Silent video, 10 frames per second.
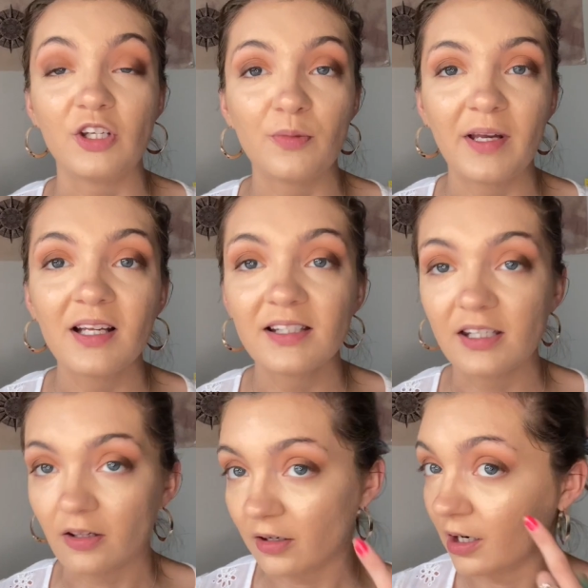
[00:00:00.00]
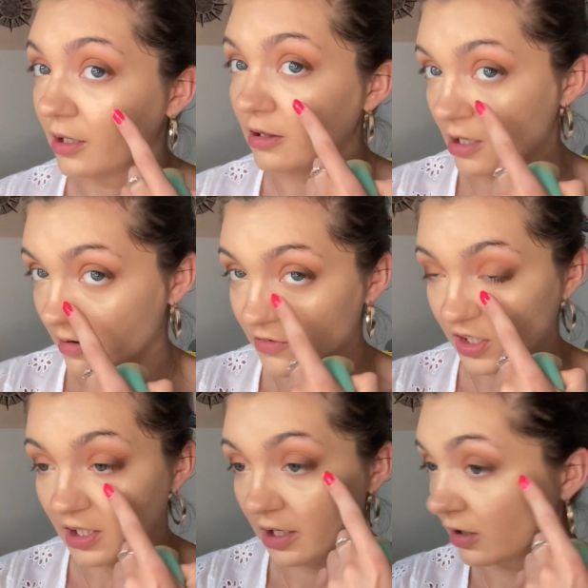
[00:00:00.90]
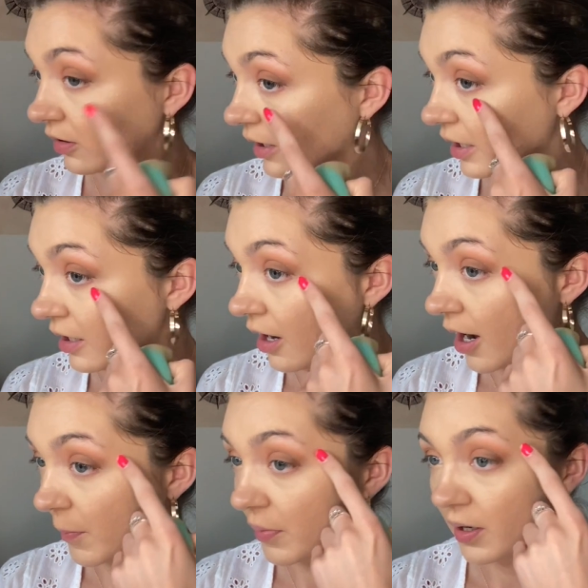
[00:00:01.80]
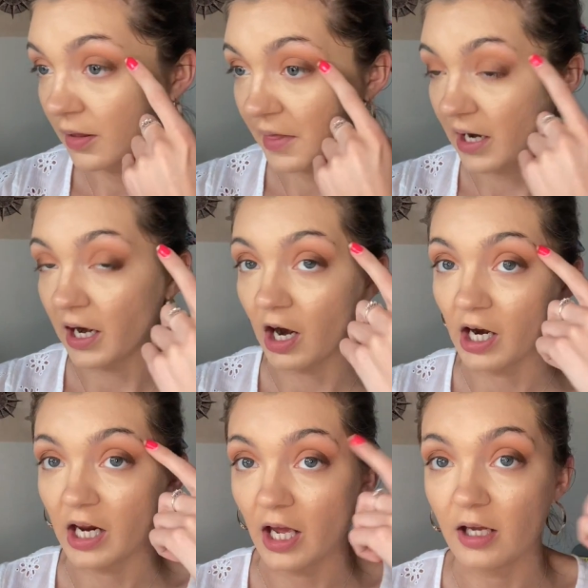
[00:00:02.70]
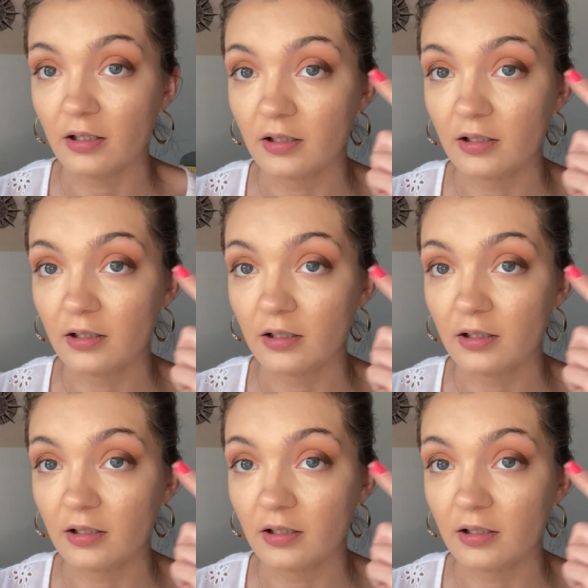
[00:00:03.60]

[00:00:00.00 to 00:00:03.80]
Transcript: I do my concealer, I love just like cleaning up that area